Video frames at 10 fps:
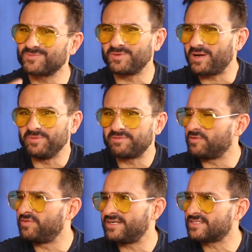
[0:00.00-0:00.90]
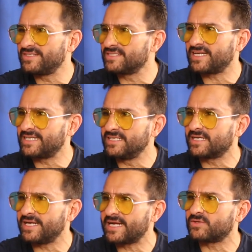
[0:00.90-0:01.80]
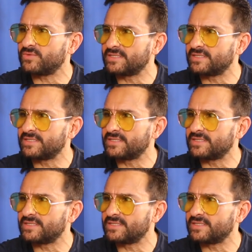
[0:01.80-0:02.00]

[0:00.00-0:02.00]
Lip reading: for various reasons I didn't connect